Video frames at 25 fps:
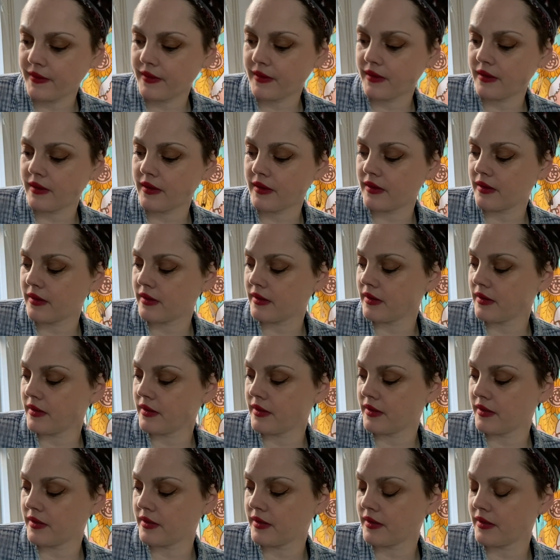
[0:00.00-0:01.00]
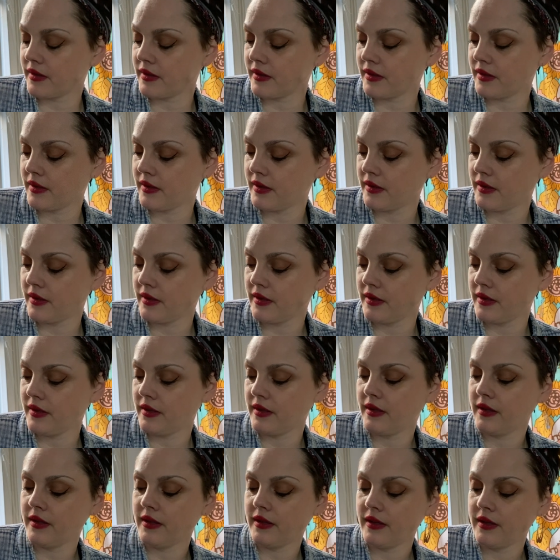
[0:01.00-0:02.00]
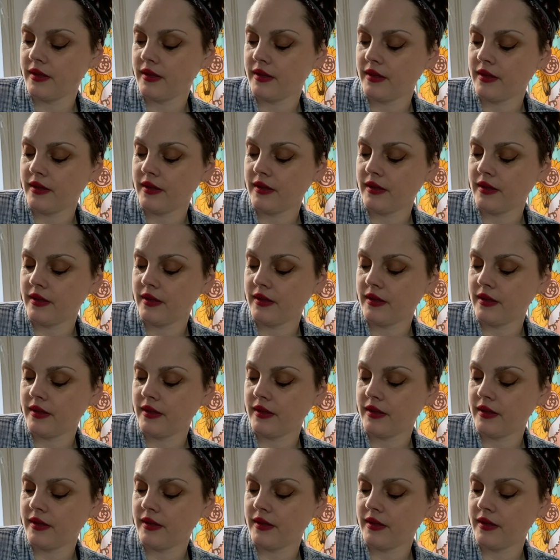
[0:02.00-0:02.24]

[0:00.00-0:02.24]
(no one is talking)